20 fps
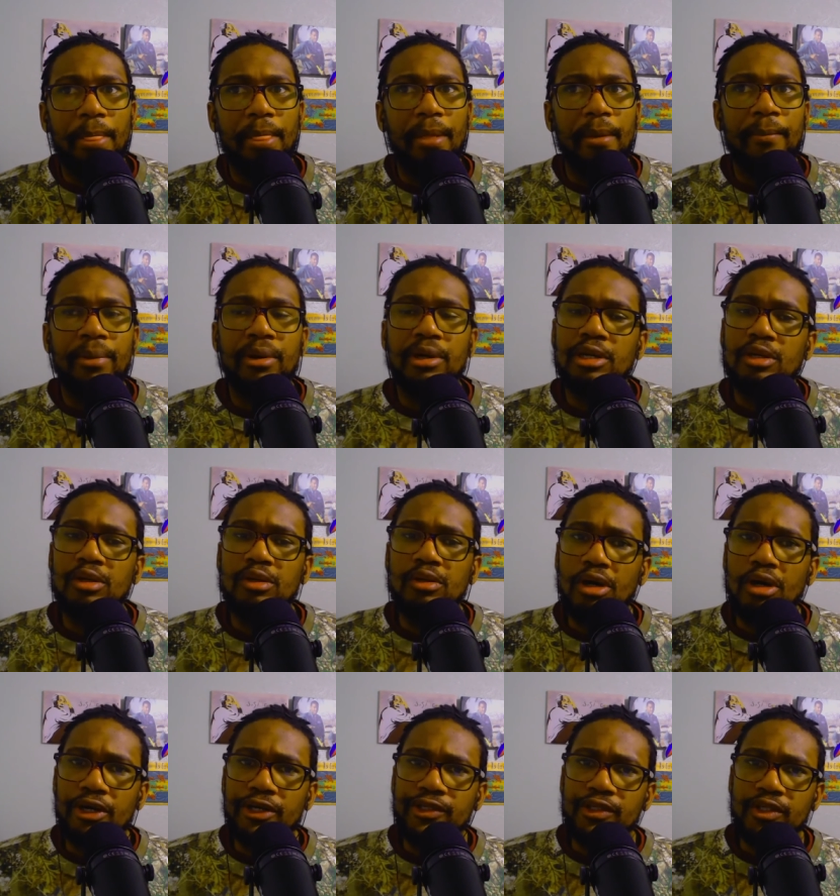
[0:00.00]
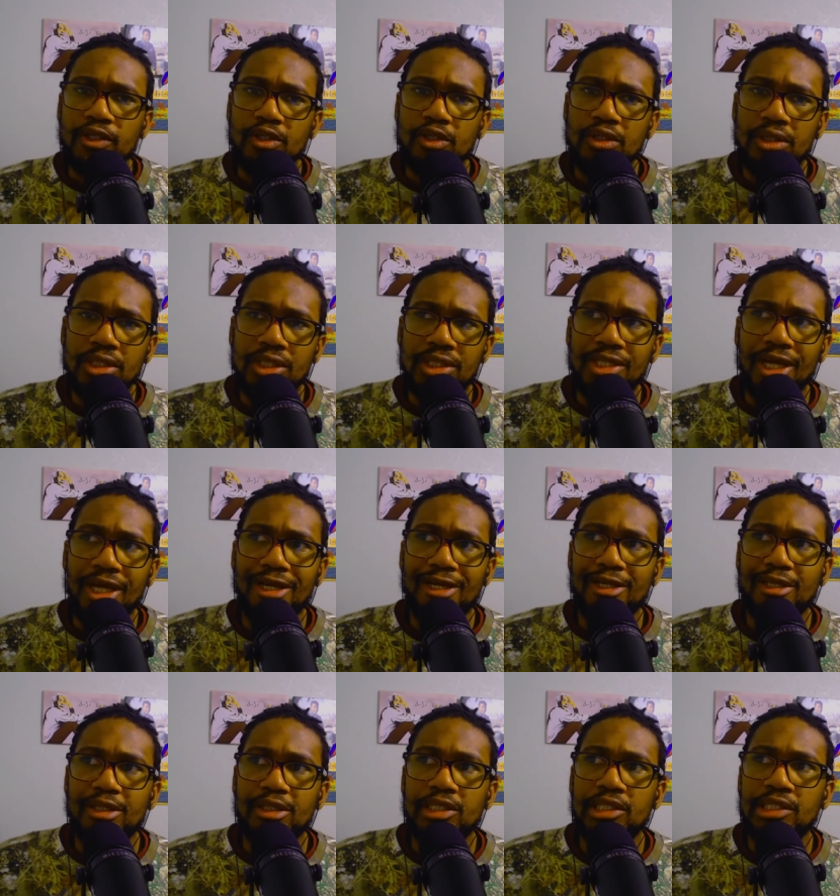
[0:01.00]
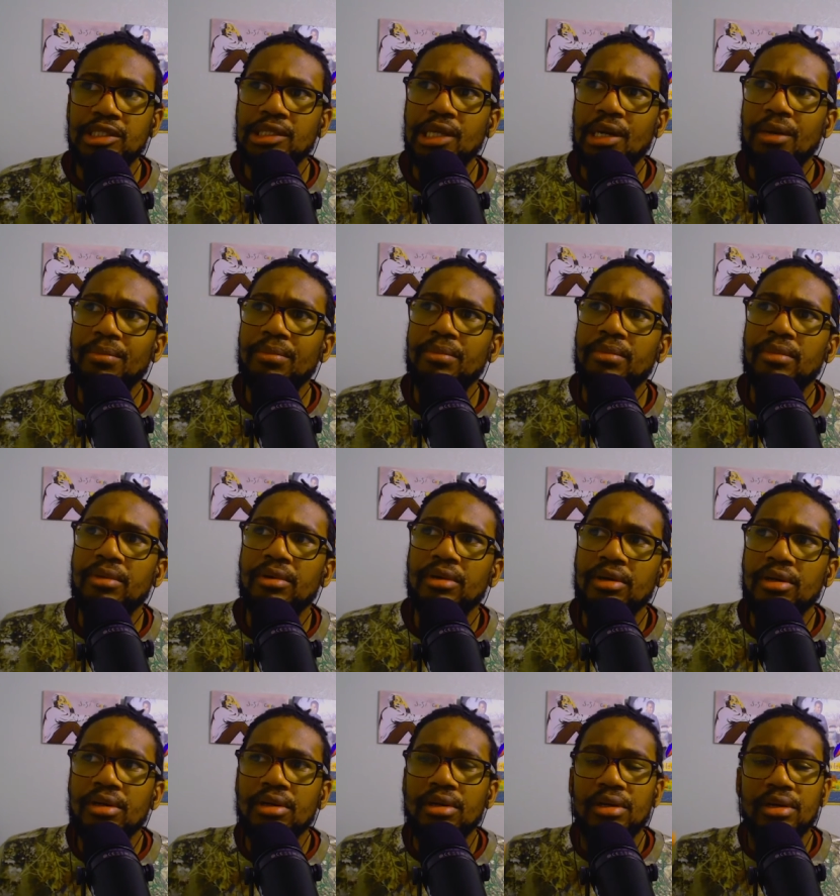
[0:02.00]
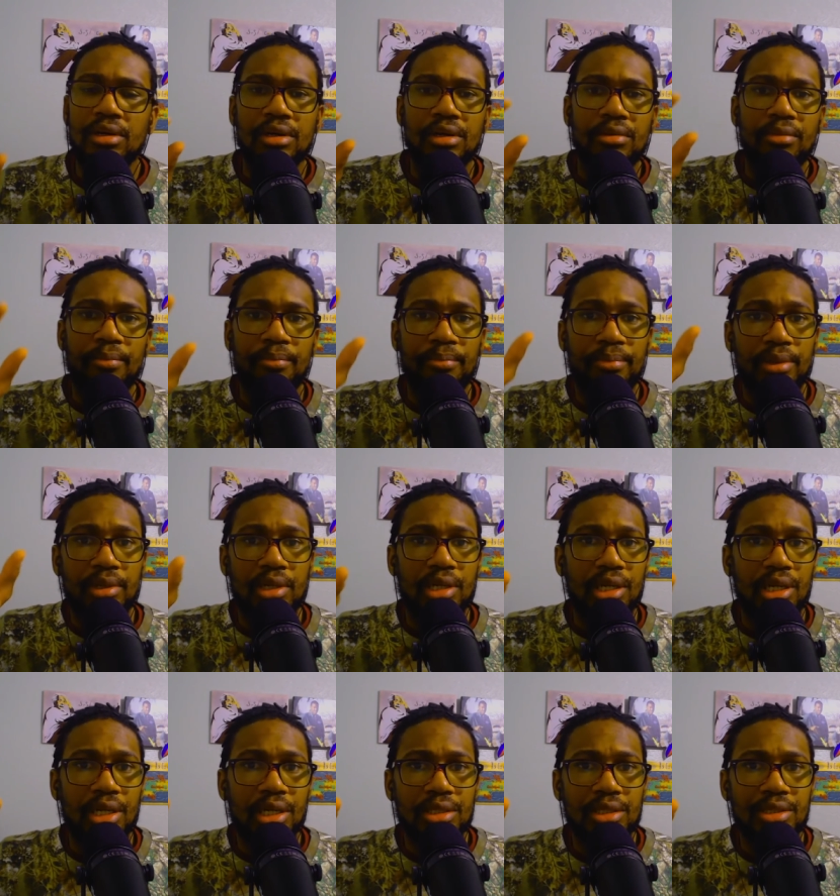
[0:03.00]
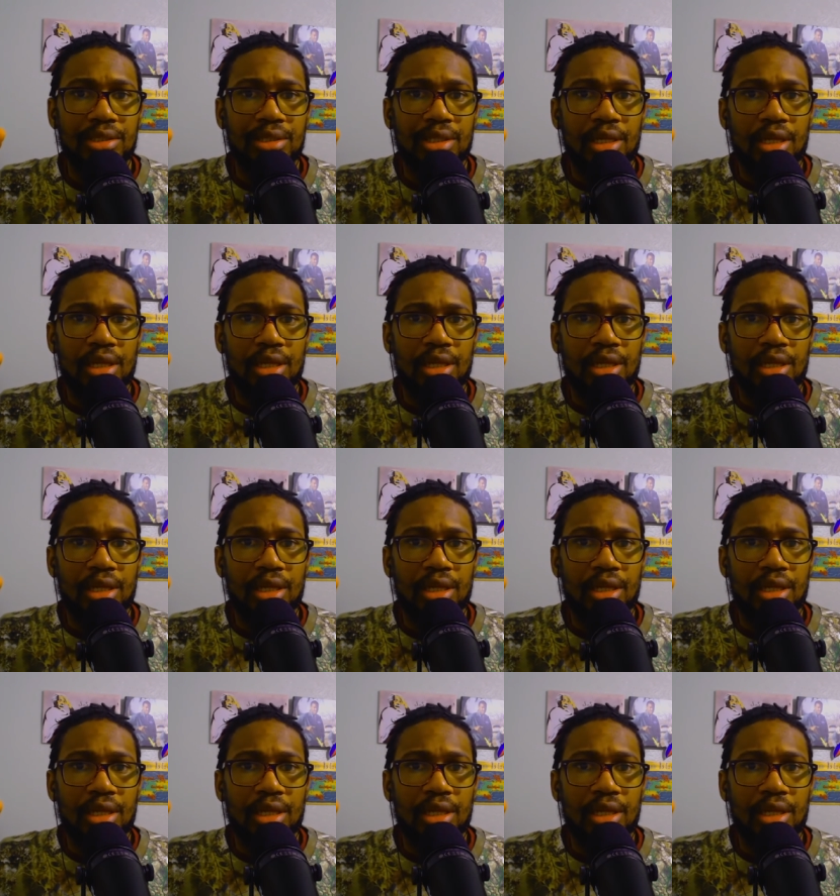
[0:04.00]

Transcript: But do you also notice that some buildings